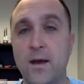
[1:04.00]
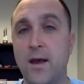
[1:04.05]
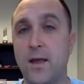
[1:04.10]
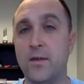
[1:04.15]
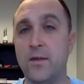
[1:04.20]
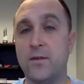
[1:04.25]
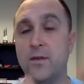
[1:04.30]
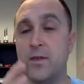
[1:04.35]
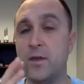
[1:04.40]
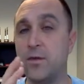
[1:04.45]
and
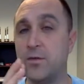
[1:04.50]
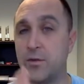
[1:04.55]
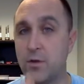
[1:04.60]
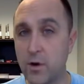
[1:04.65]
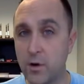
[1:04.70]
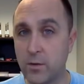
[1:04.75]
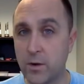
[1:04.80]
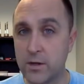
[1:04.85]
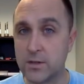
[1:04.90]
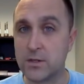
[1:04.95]
they'll see that
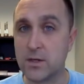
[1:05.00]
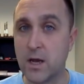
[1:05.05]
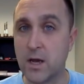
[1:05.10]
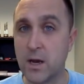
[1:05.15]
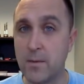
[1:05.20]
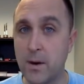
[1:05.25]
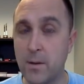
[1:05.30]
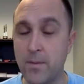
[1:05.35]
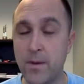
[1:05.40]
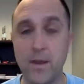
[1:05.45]
third question
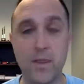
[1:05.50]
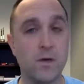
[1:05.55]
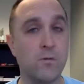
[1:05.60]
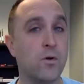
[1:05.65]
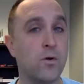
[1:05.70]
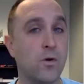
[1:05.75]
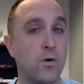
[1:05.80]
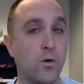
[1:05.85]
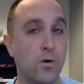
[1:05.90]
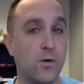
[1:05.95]
come up, and they'll
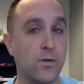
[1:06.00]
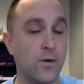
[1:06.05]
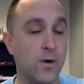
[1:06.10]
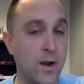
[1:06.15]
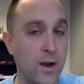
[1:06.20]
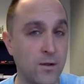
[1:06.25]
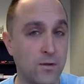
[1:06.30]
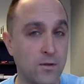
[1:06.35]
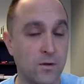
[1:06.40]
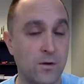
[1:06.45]
record their
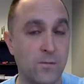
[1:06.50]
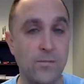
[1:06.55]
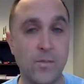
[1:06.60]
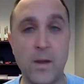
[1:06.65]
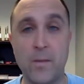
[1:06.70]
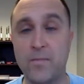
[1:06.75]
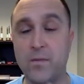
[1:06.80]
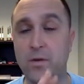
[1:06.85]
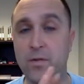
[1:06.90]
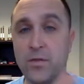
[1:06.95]
answer.
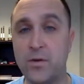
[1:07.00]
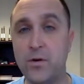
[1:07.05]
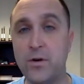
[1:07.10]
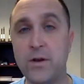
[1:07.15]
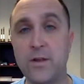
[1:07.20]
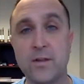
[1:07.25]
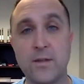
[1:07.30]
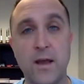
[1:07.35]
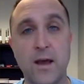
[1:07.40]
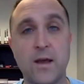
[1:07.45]
Up to
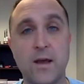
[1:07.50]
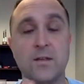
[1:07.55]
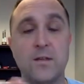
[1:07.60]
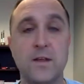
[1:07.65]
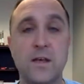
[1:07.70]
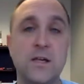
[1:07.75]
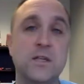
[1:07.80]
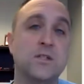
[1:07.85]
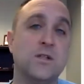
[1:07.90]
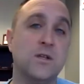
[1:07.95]
30 seconds
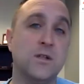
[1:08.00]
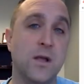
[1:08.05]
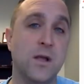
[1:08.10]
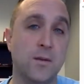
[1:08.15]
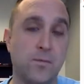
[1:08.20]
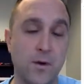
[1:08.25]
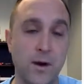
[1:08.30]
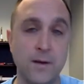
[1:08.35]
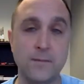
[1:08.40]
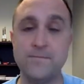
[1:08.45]
each
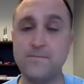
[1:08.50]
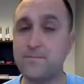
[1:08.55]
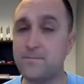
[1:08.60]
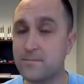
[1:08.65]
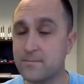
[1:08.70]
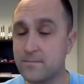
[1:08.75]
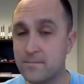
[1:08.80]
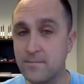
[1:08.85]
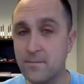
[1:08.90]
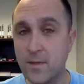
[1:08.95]
clip, right?
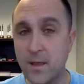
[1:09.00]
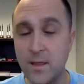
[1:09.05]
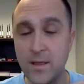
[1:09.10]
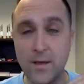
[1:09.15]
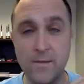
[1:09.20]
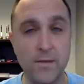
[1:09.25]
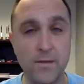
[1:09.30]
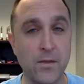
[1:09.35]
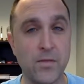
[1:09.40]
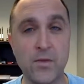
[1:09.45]

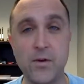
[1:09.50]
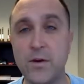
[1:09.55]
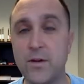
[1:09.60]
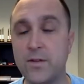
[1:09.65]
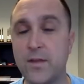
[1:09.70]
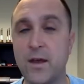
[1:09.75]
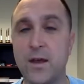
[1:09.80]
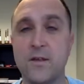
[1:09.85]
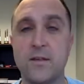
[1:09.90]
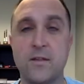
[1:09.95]
They have up to 30
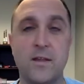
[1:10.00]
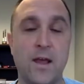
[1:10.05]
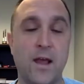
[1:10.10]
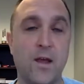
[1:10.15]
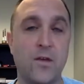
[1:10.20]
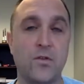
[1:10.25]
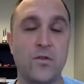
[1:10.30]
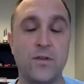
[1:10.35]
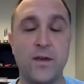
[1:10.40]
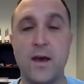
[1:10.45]
seconds to
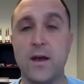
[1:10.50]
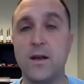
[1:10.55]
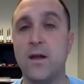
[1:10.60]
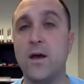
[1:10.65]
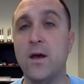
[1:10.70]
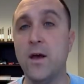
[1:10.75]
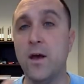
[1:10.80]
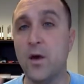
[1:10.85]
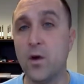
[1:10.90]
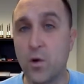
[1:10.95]
answer that
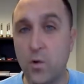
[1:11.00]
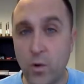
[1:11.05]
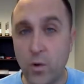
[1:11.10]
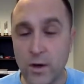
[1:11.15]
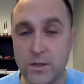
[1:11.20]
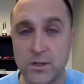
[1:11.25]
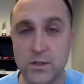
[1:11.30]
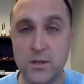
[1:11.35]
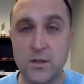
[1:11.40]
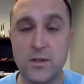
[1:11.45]

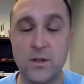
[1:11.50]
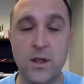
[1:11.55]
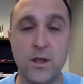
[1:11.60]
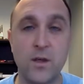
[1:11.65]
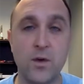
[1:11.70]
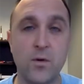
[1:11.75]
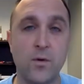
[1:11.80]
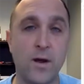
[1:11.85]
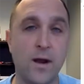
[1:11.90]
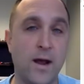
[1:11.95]
question that
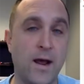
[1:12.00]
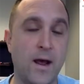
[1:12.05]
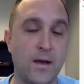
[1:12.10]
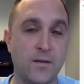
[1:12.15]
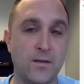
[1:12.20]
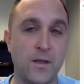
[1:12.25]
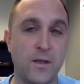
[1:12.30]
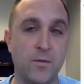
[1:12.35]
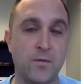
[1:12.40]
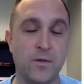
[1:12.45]
you want to
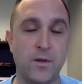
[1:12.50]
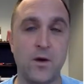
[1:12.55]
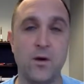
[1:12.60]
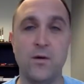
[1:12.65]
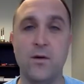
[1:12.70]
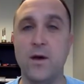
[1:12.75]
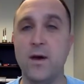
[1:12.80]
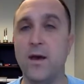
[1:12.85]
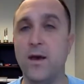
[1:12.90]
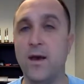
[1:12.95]
ask them.
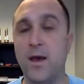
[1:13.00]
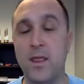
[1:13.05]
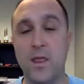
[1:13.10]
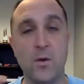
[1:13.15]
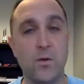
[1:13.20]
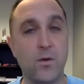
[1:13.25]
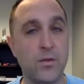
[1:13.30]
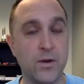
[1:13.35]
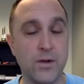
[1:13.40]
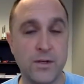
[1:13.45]
So, and
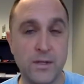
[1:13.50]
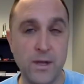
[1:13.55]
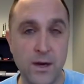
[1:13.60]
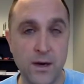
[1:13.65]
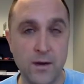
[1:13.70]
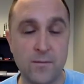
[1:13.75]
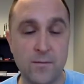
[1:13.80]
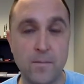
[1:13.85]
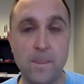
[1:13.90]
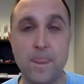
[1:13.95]
then when they're
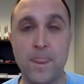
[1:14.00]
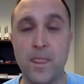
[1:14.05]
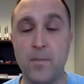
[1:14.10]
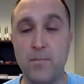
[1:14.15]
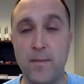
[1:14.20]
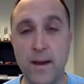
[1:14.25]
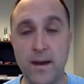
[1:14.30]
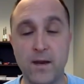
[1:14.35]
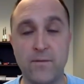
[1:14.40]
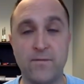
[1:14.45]
done,
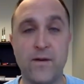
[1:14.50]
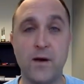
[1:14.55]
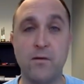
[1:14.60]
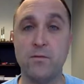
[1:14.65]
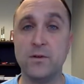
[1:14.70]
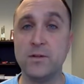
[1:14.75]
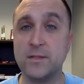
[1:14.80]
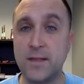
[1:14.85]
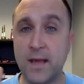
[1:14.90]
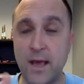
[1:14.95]
Magnify
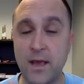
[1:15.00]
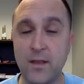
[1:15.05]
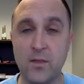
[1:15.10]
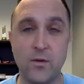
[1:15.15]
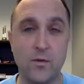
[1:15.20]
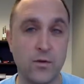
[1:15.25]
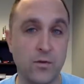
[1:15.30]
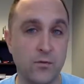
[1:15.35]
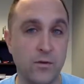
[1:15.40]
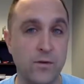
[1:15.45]
will take
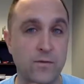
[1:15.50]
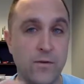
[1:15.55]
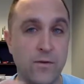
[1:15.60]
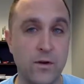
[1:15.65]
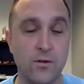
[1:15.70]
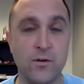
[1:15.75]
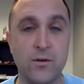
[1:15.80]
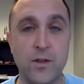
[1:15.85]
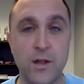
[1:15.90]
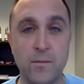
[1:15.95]
those three
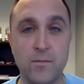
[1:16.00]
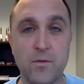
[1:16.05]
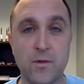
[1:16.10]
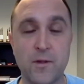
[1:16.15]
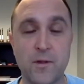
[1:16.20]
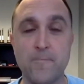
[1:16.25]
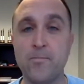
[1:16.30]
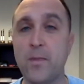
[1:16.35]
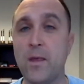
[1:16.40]
video clips.